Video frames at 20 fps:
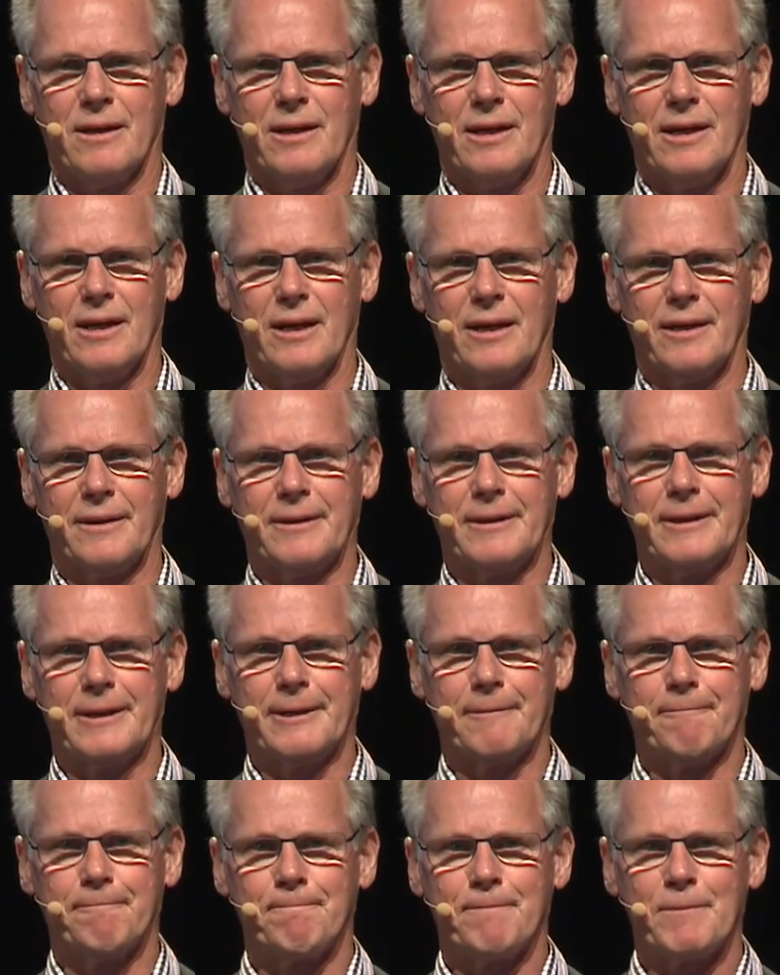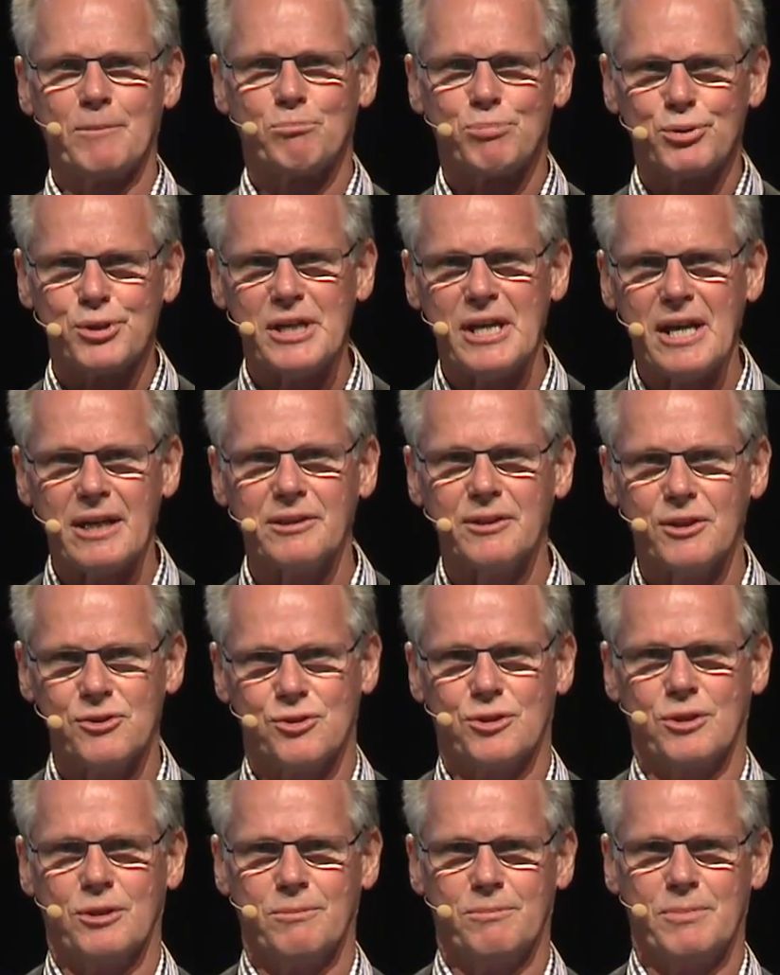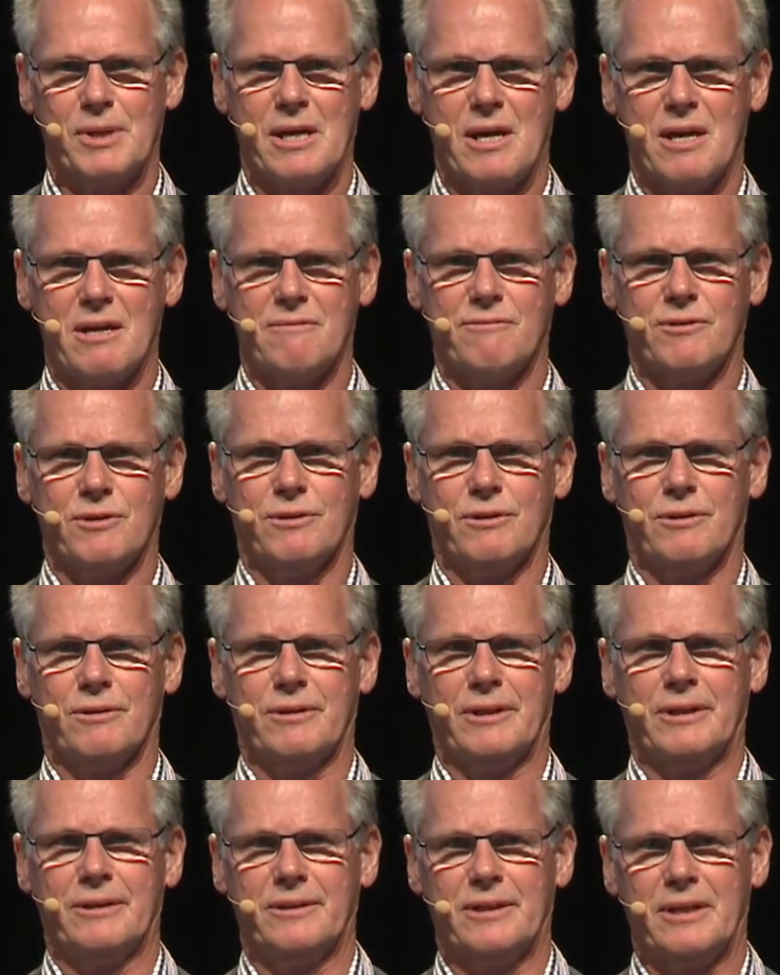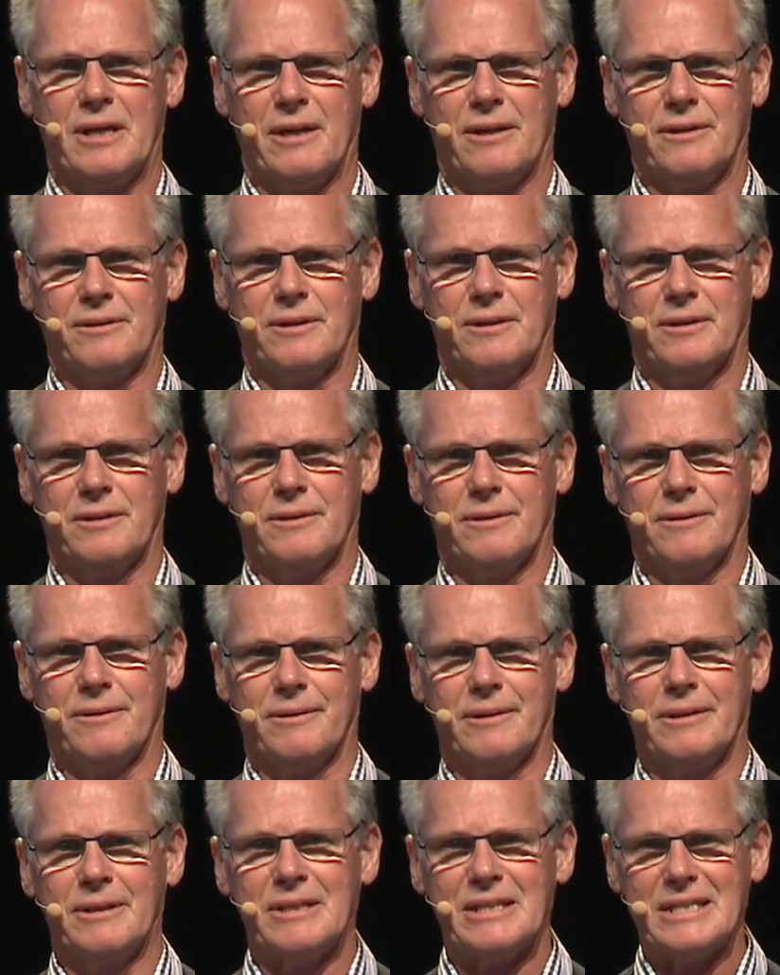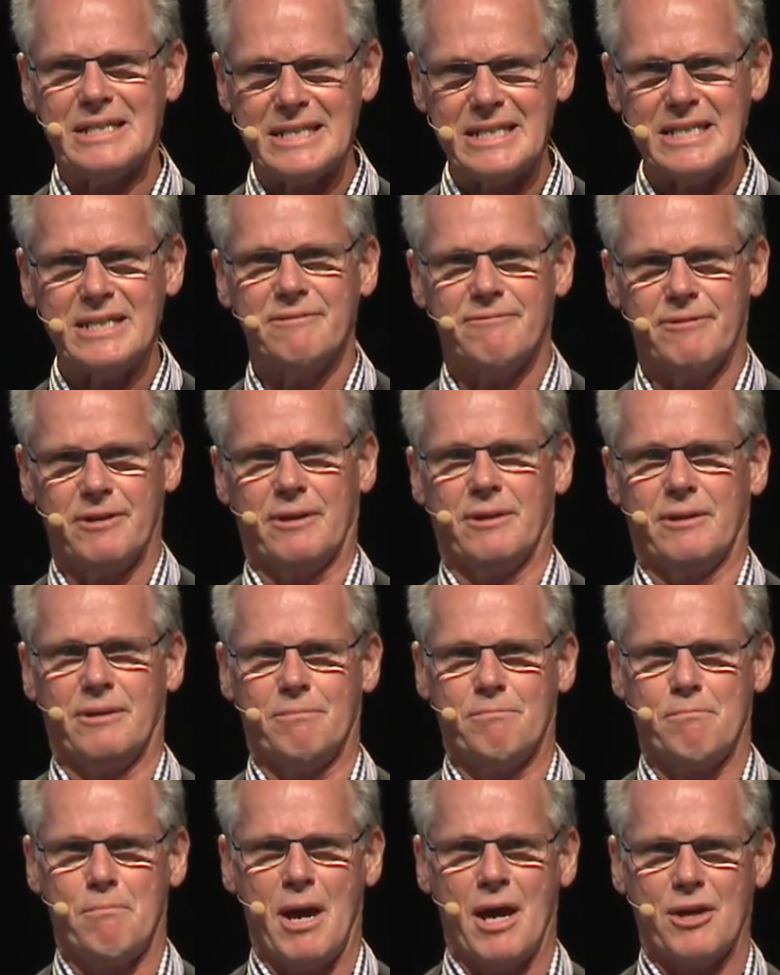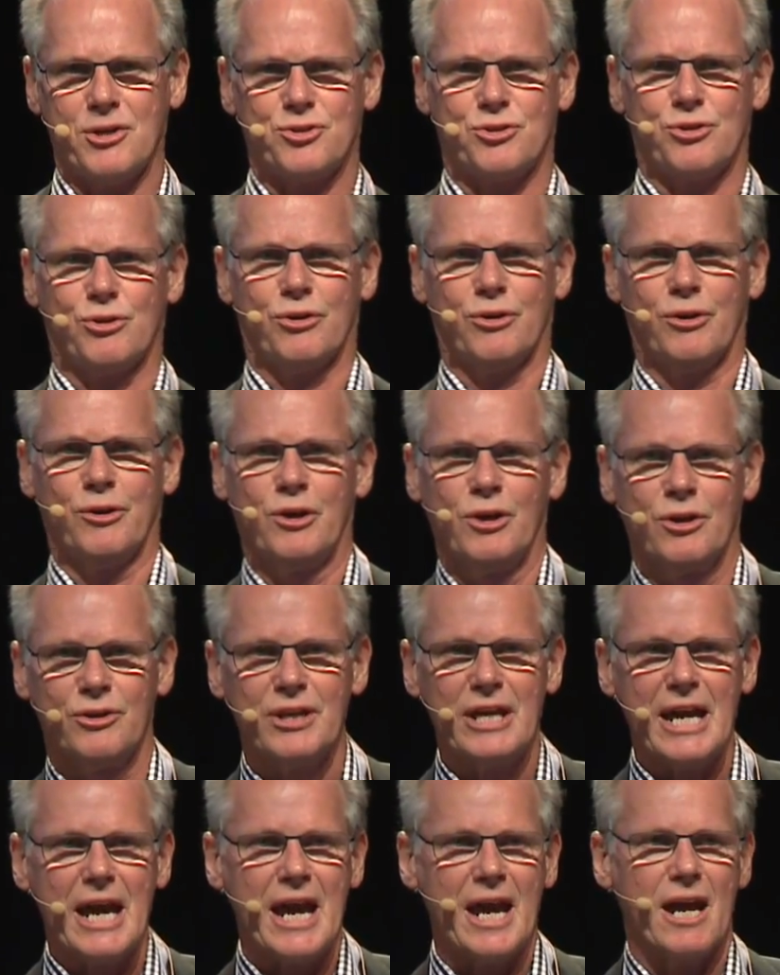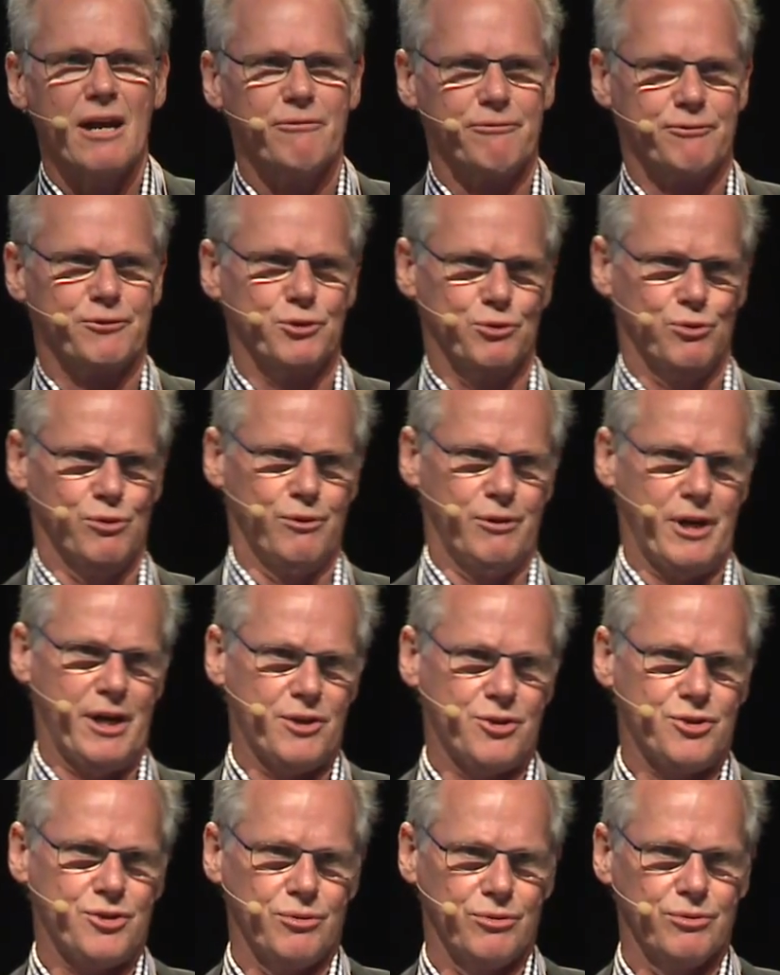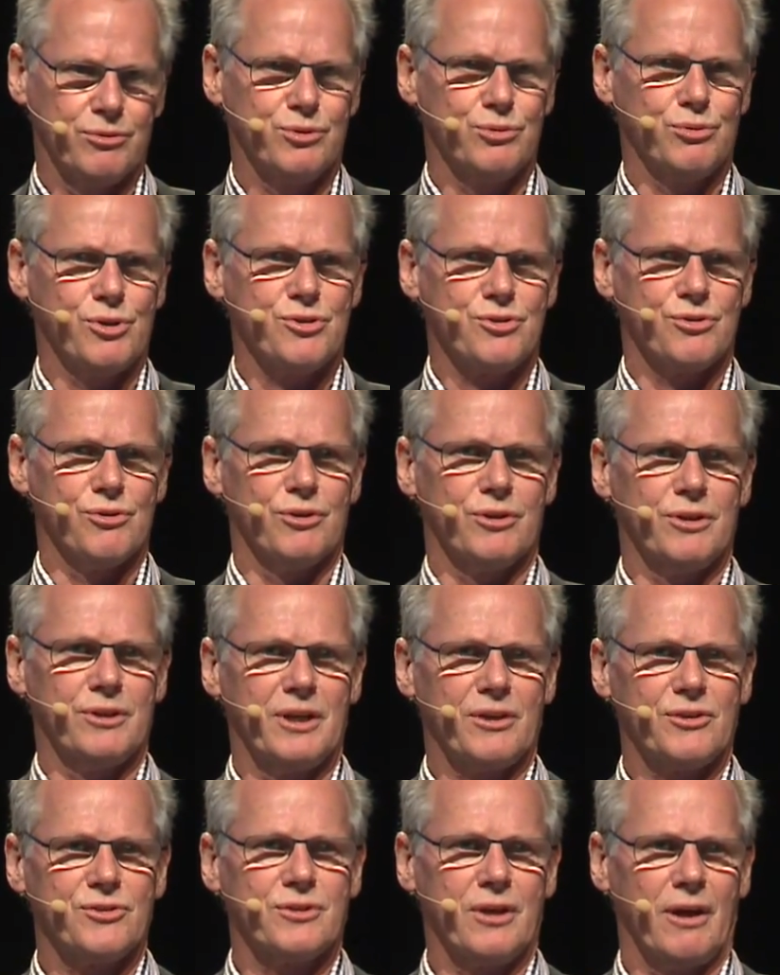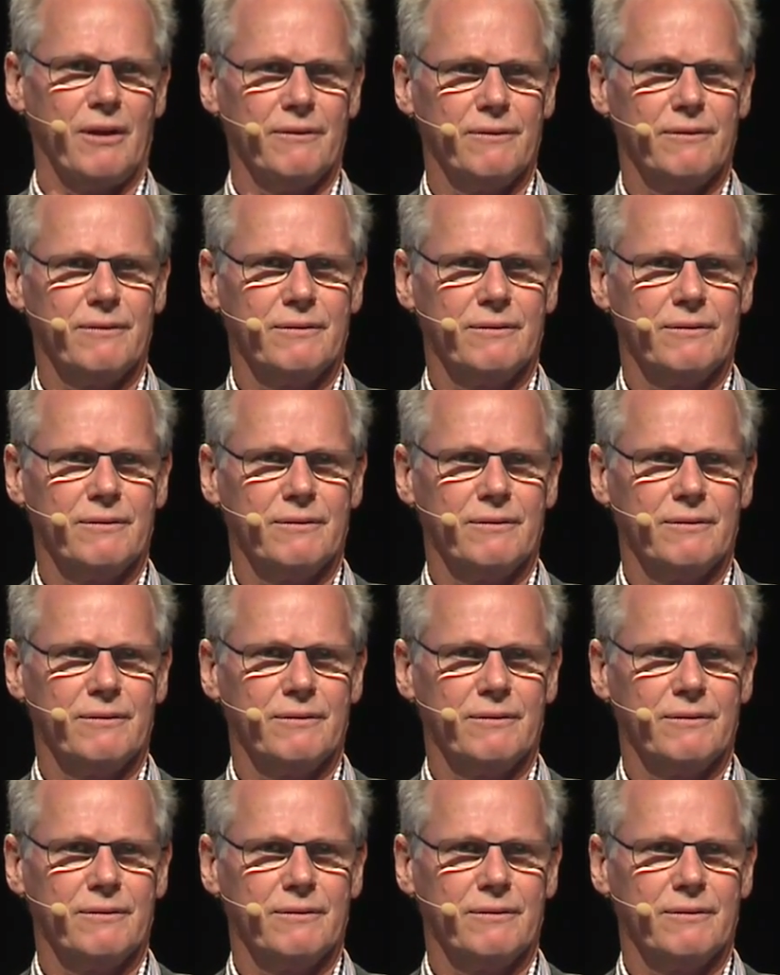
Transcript: and um, pre-ignition behavior in the engine and even measure the air-fuel ratio to a certain extent.